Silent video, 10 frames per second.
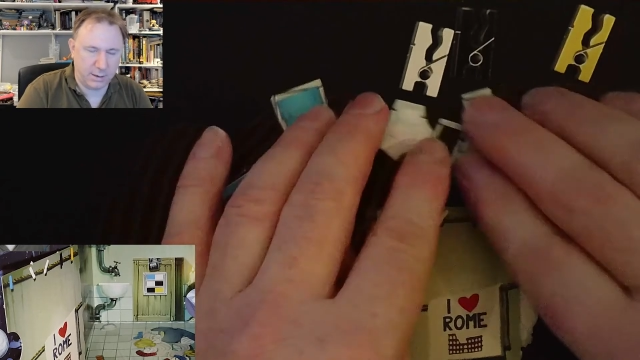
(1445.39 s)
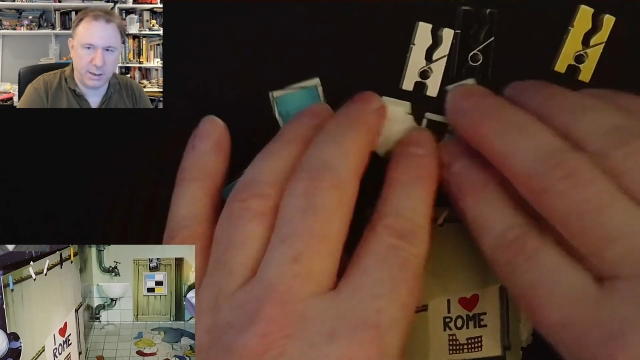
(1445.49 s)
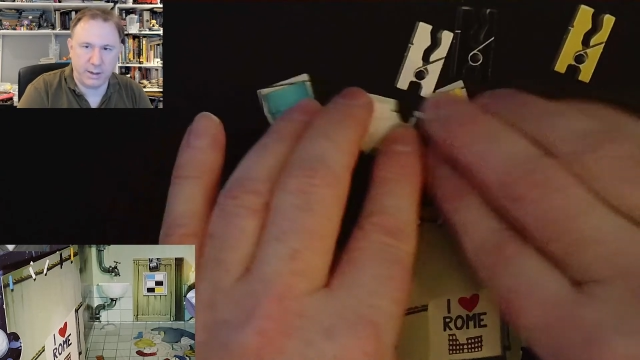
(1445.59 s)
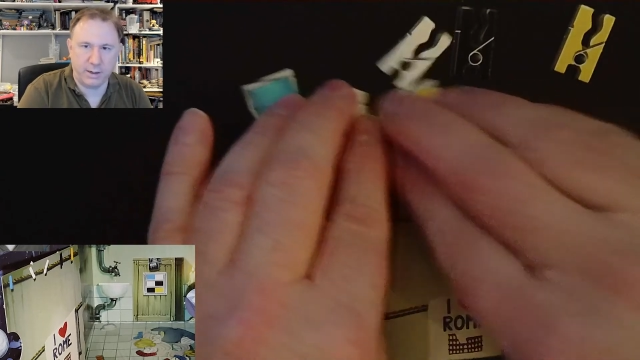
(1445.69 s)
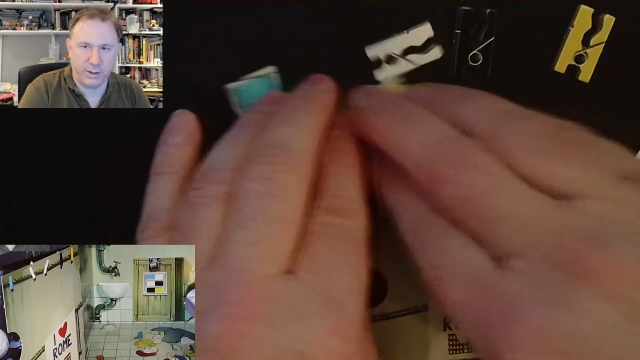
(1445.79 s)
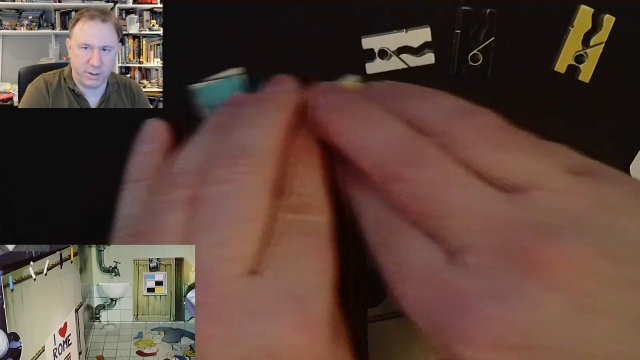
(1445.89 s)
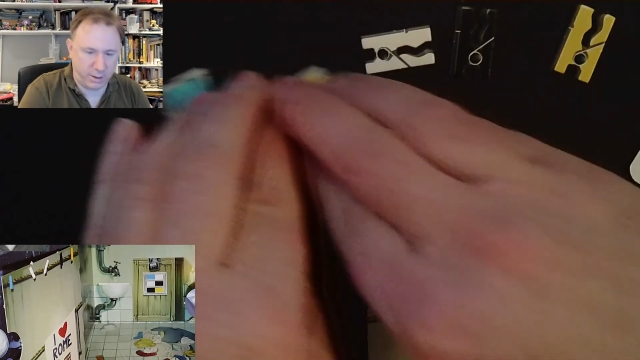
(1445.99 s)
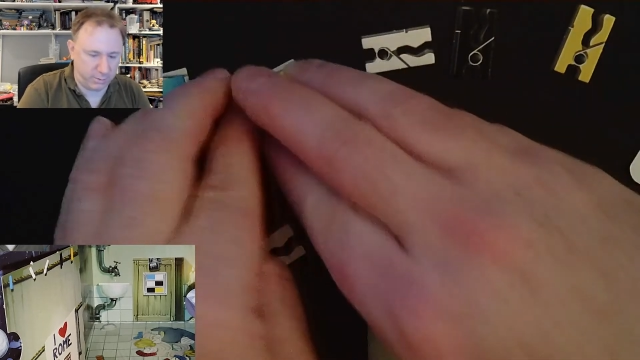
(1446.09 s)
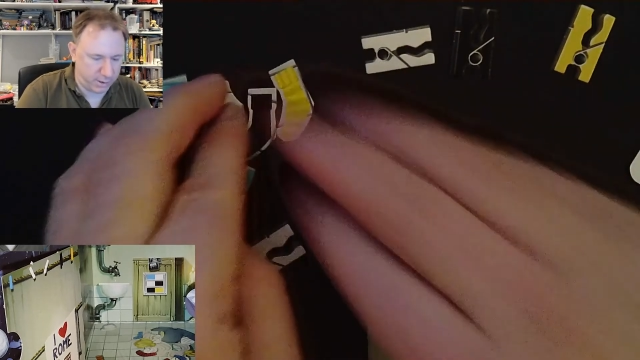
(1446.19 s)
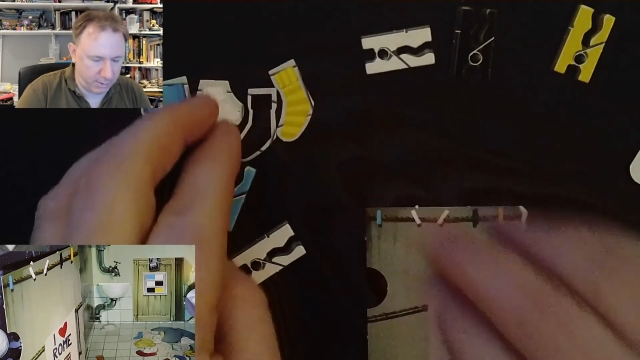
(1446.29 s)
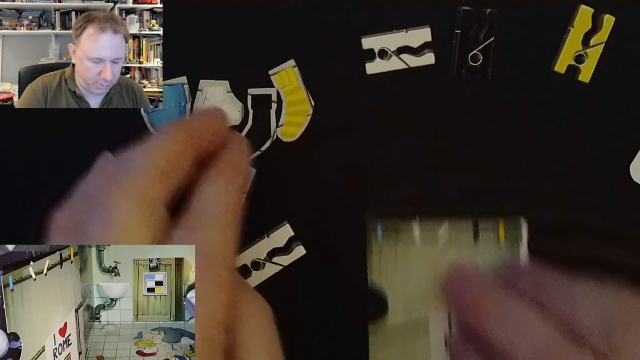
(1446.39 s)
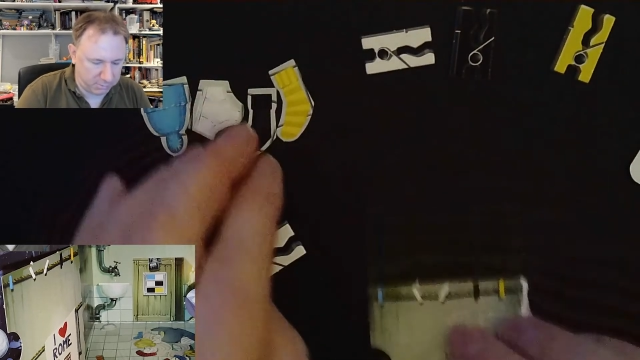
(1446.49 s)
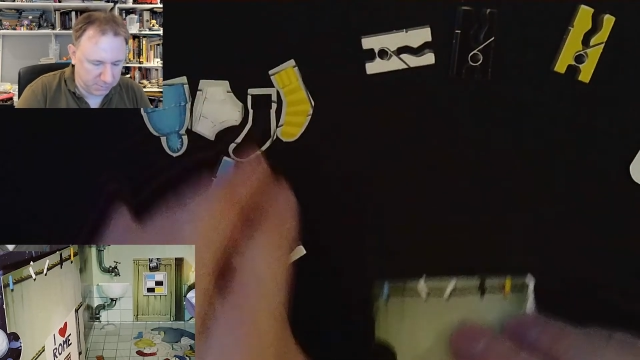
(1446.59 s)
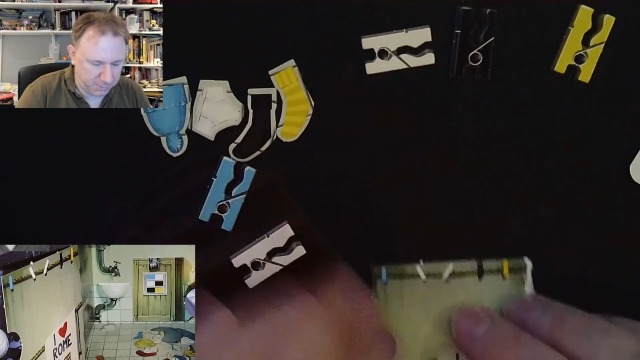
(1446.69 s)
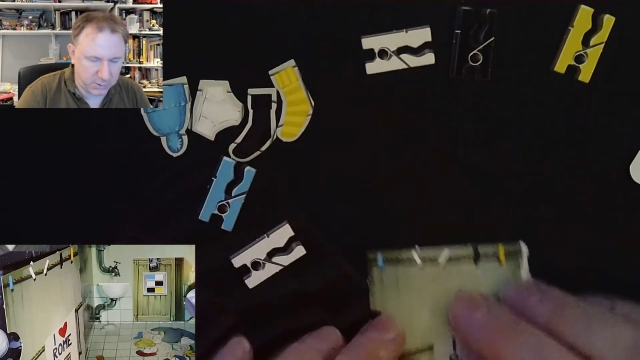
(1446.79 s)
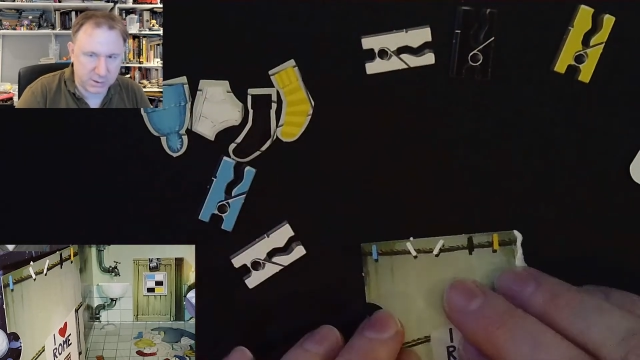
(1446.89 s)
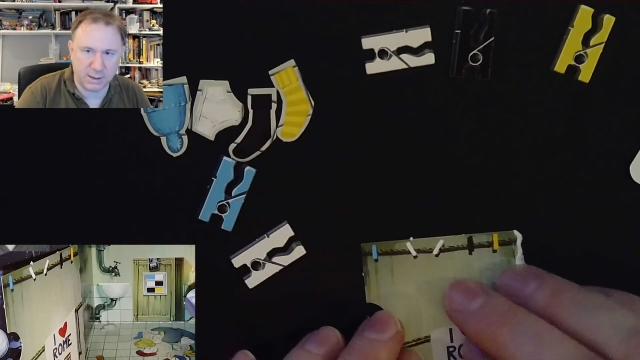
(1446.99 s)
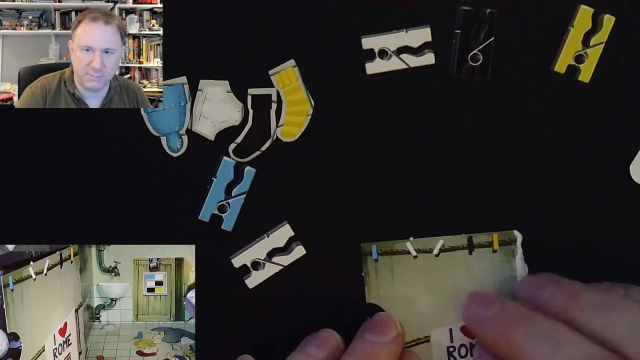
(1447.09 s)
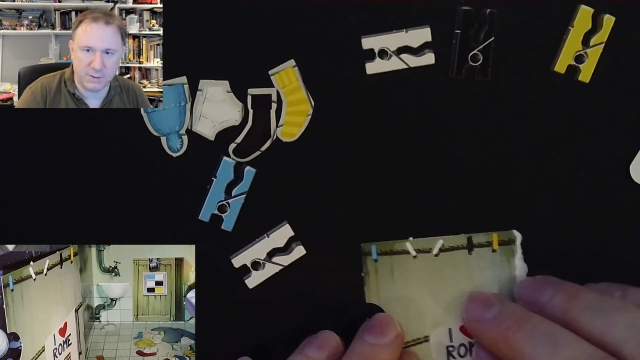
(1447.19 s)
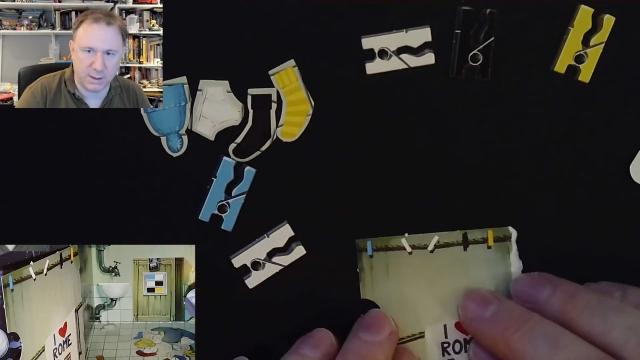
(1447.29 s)
They're neither here nor there. What I'm supposed to
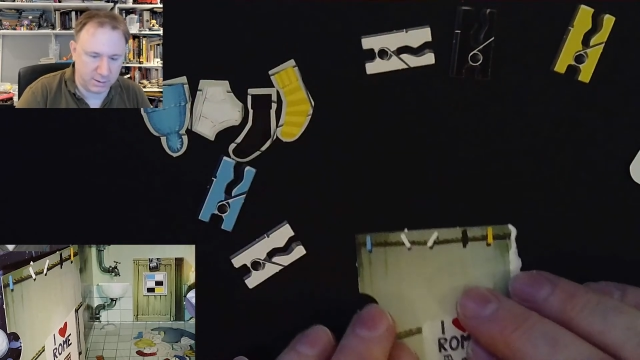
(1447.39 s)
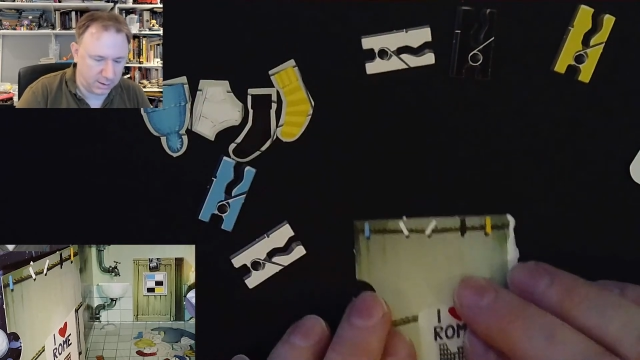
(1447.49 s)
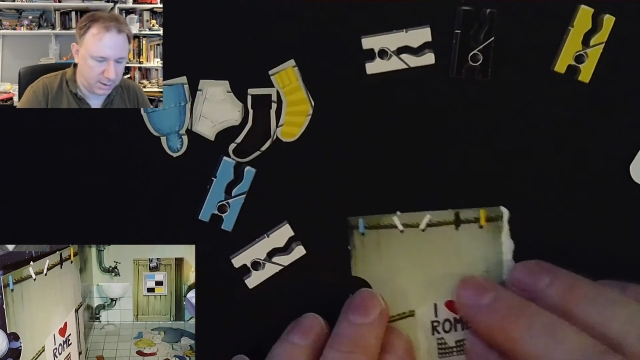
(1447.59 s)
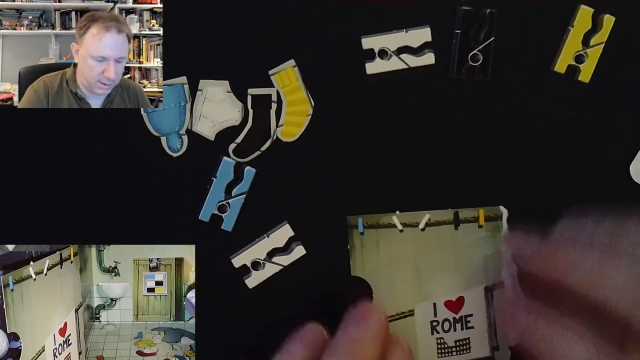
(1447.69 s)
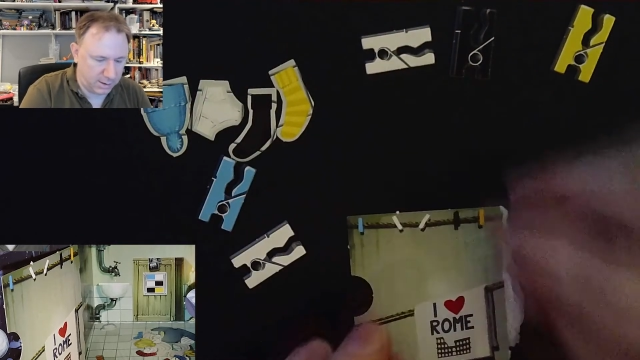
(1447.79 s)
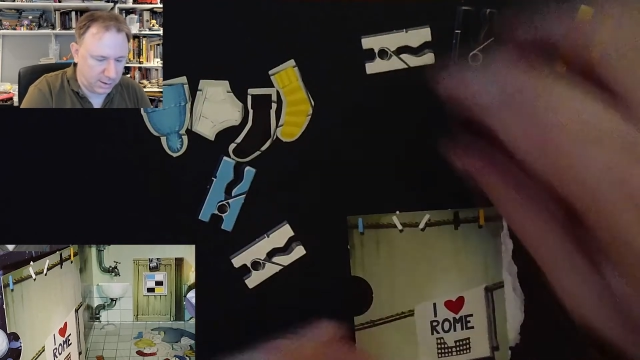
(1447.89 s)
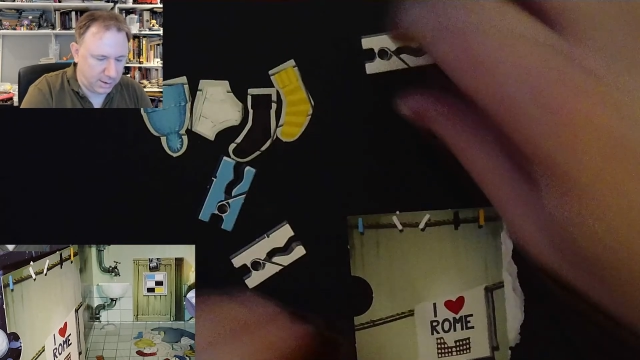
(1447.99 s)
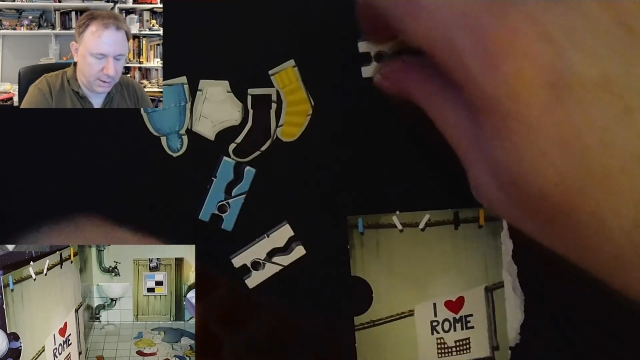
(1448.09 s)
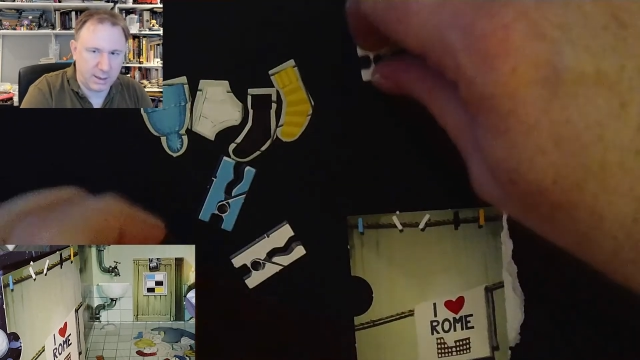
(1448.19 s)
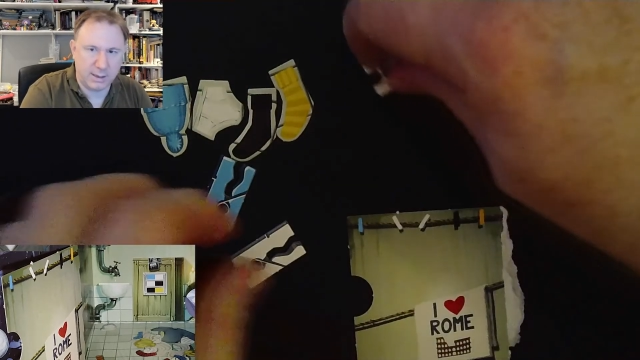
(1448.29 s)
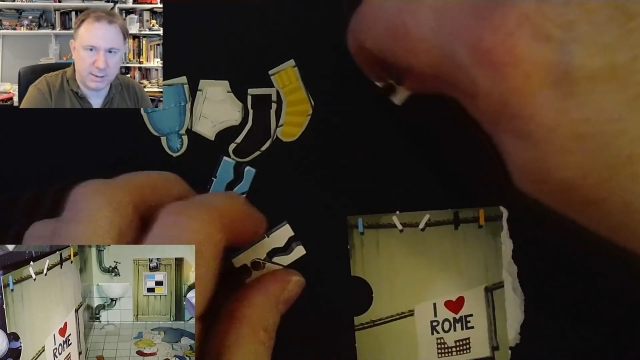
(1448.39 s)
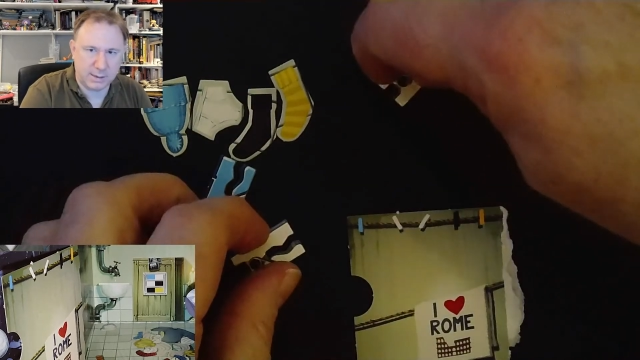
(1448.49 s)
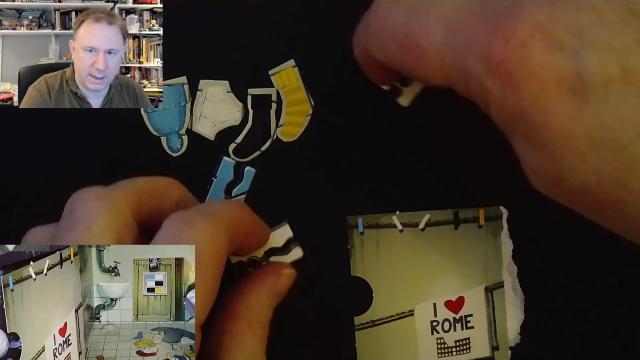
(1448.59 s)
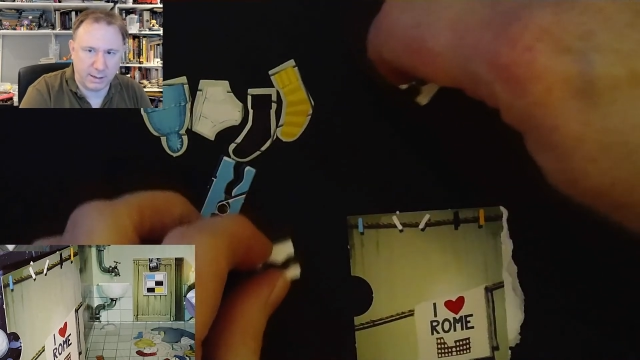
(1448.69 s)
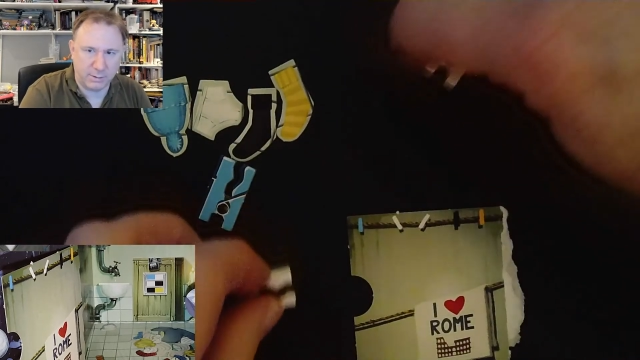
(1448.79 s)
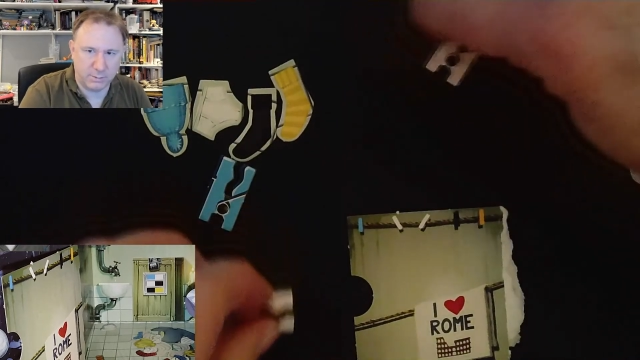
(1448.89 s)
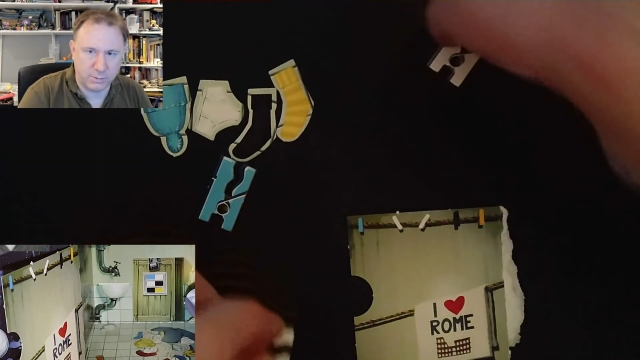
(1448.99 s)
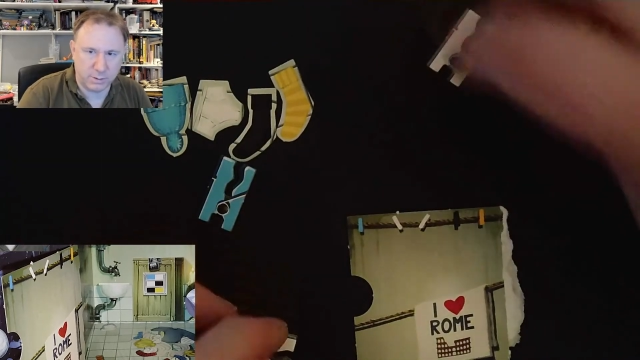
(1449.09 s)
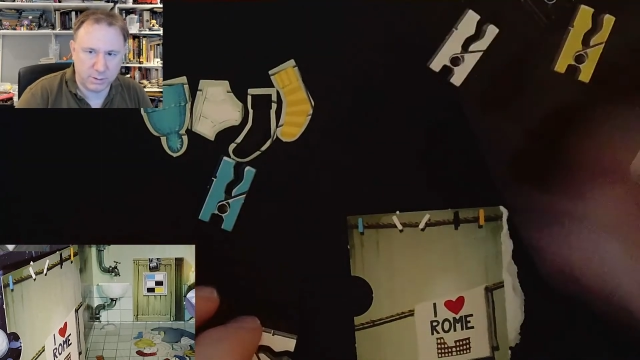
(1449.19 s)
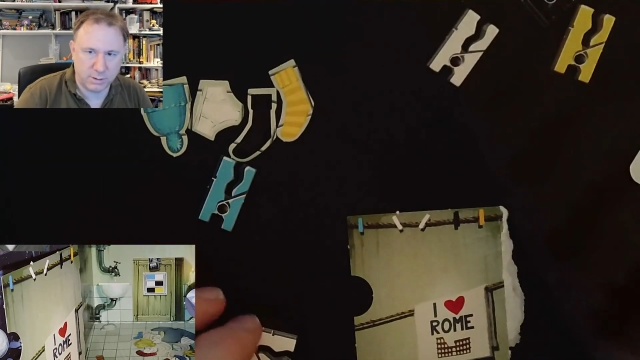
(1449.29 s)
have done is
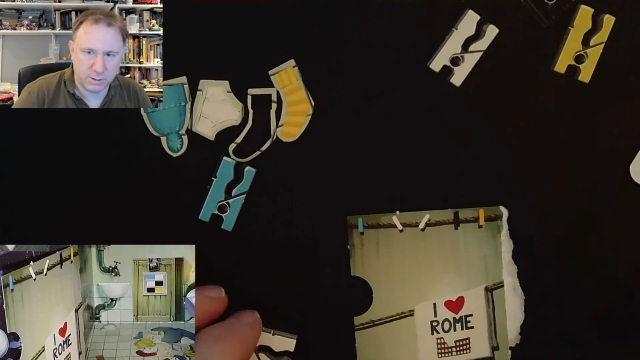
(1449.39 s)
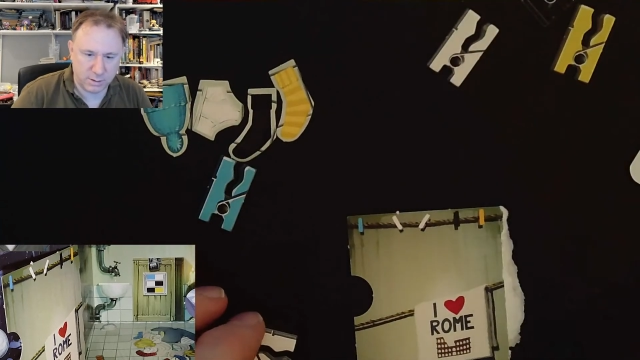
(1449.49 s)
angled.